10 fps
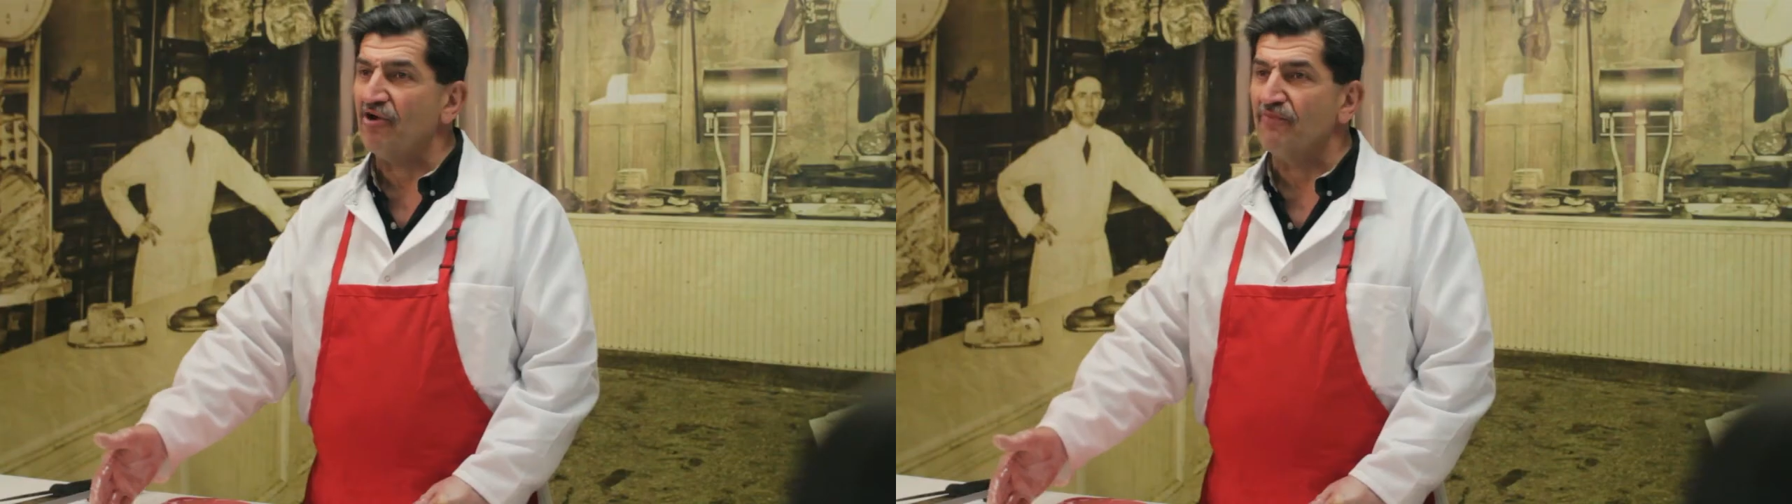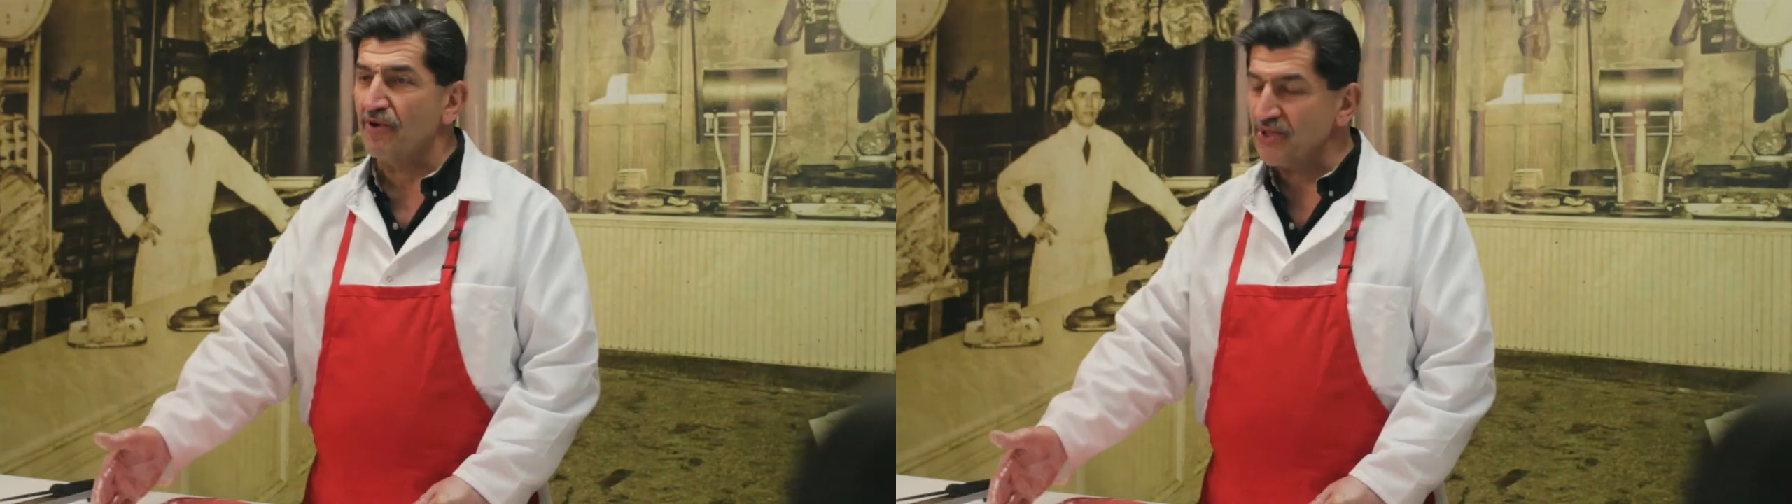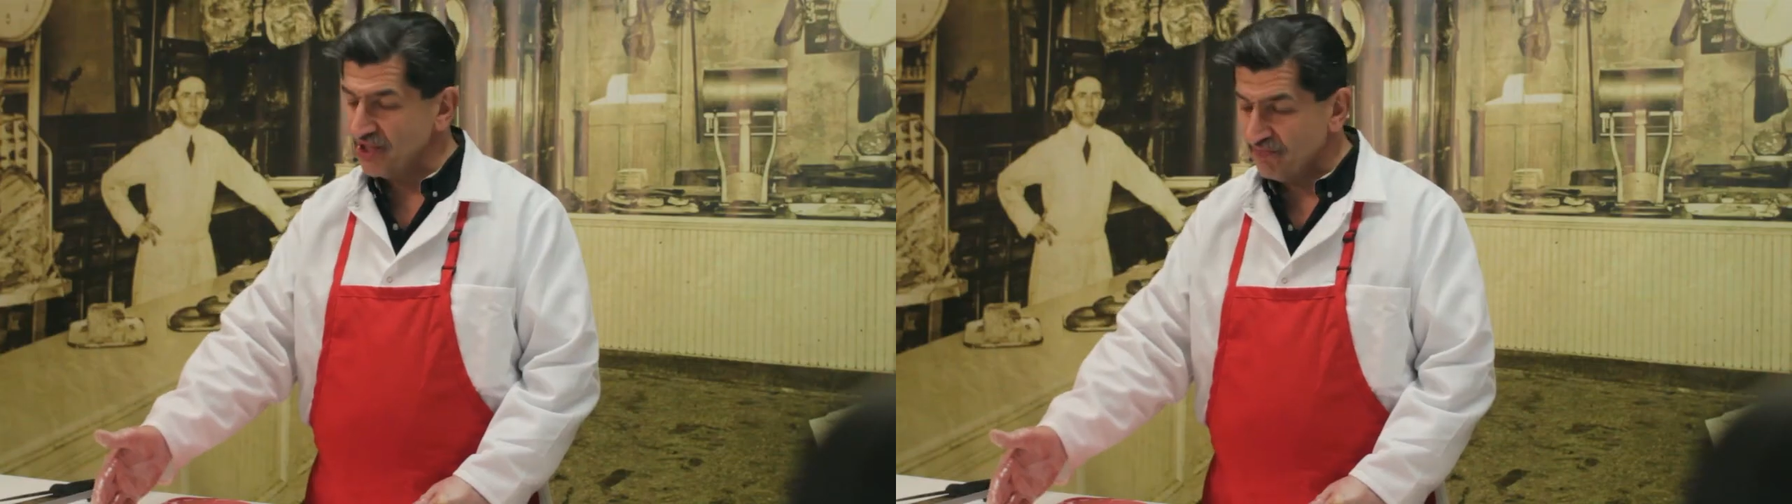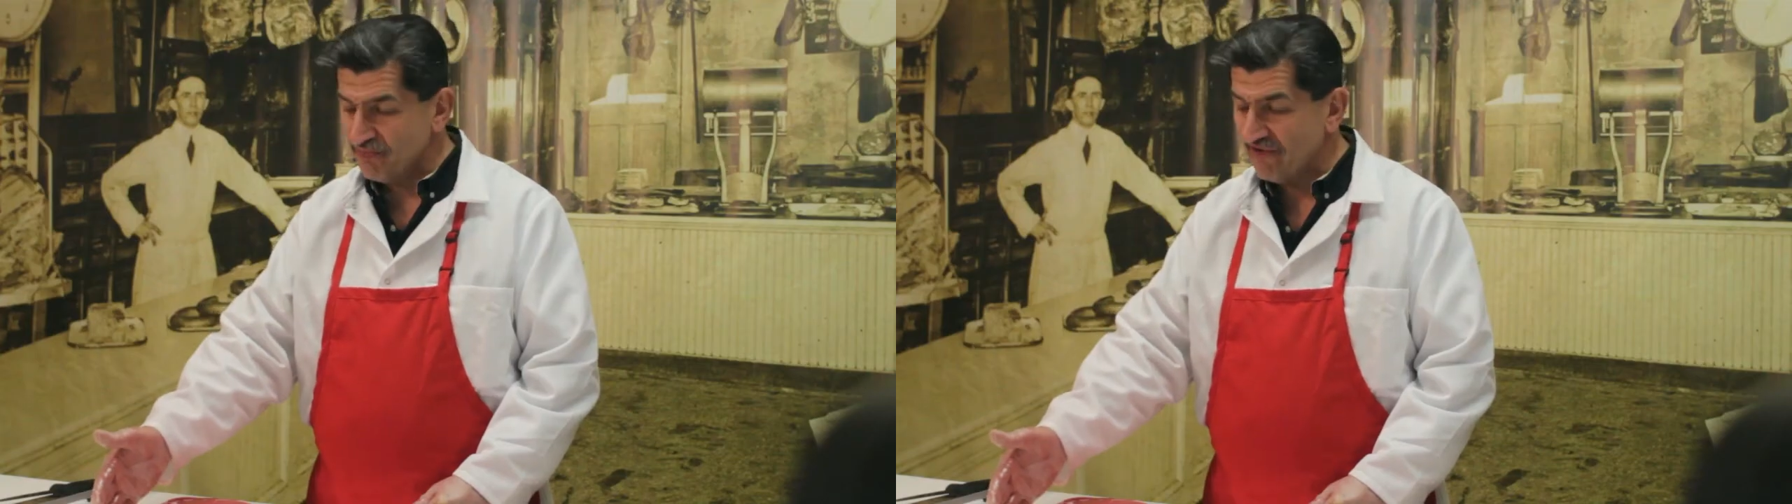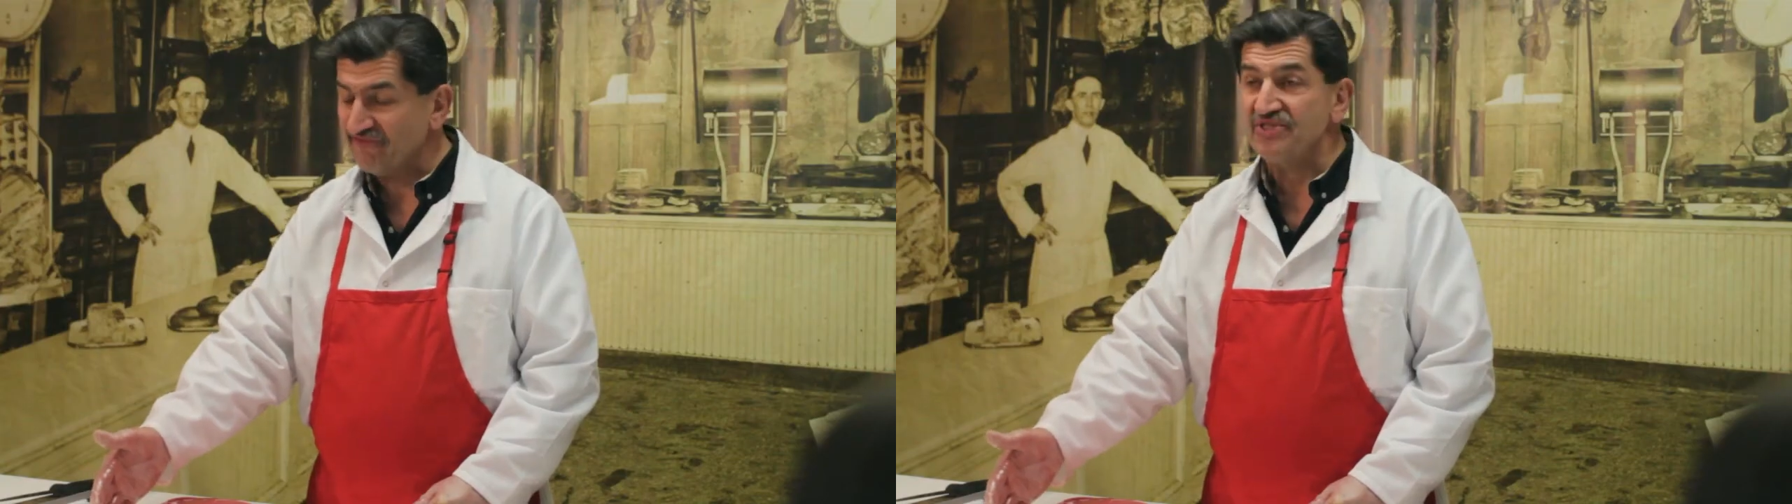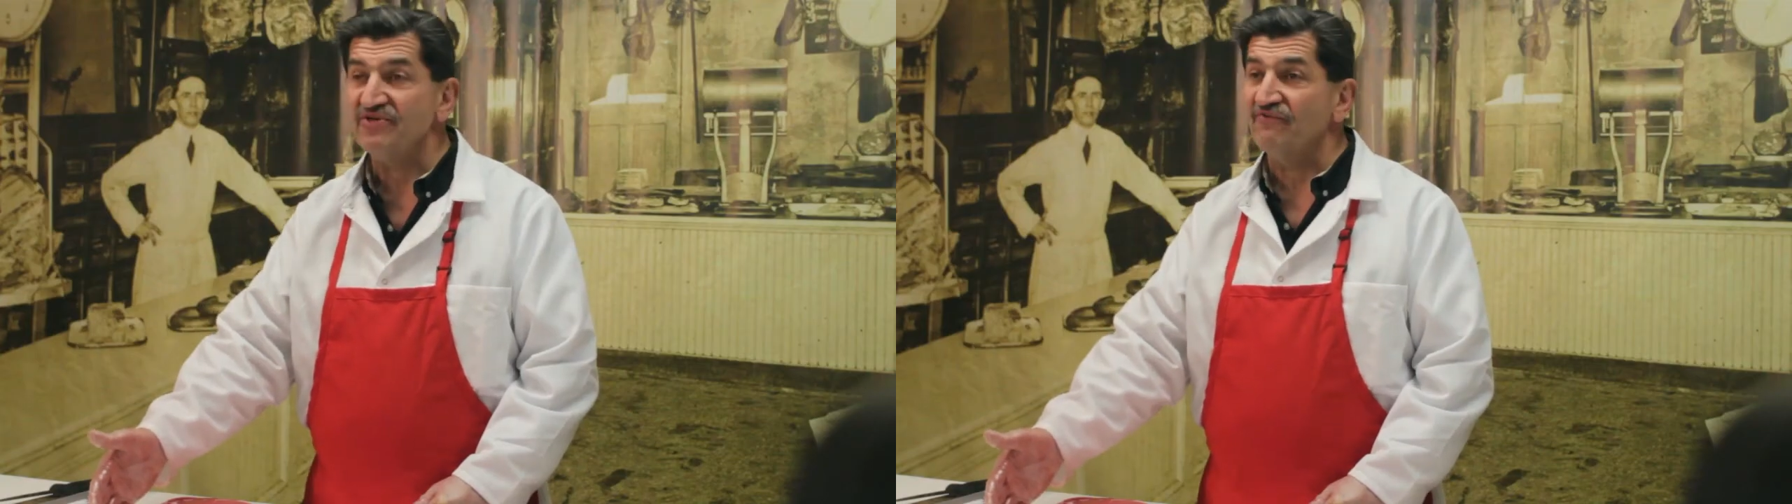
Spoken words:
of personal preference of